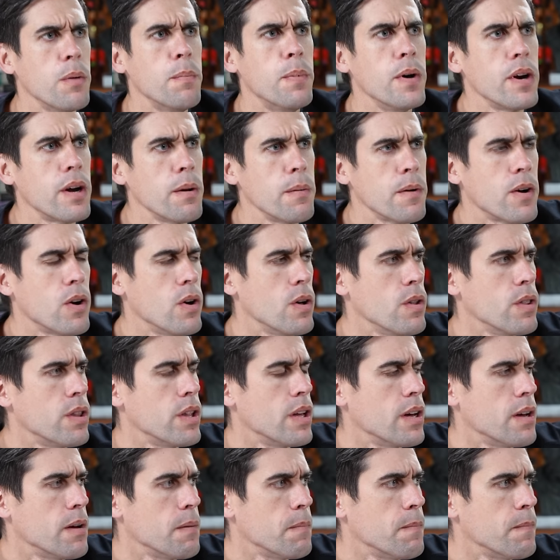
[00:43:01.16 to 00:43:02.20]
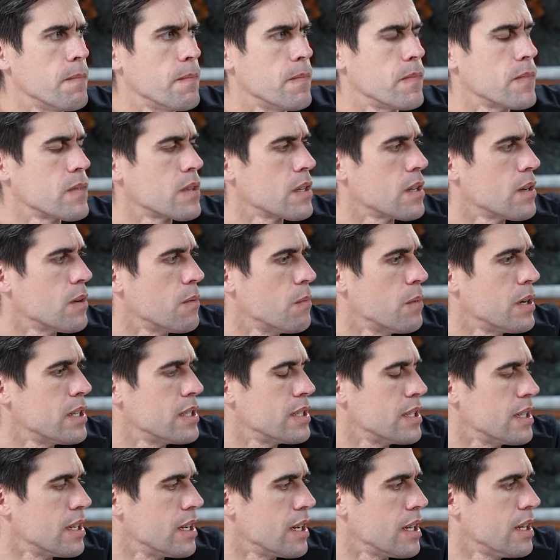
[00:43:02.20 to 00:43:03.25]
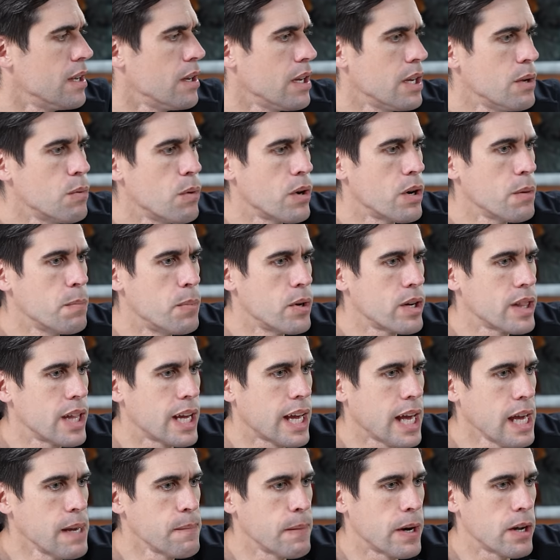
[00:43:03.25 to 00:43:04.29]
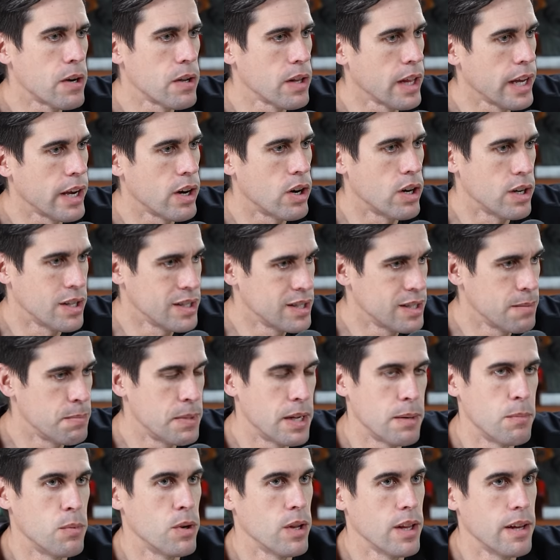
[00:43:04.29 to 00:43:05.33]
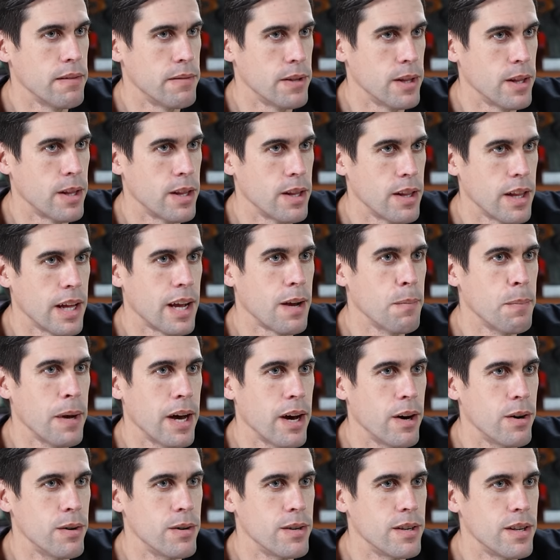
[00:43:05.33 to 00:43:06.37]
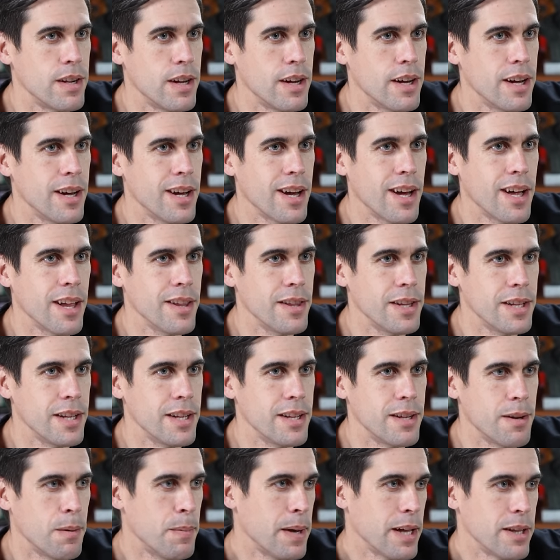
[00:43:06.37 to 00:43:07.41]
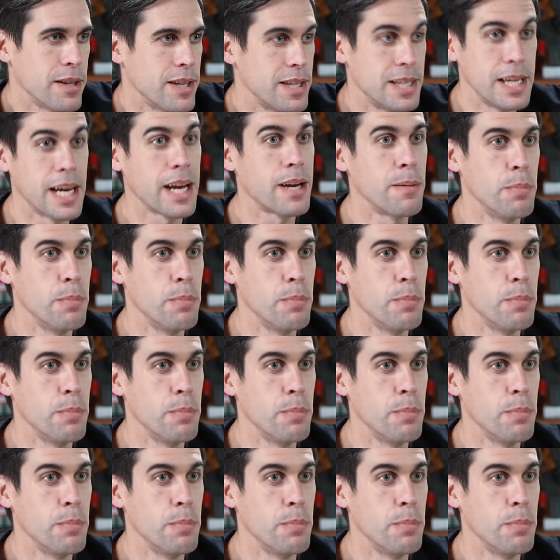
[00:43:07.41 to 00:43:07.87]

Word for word: book called. Um, what is it? He, he, wrote a book that came out like on September 11th, like about uh the about the tech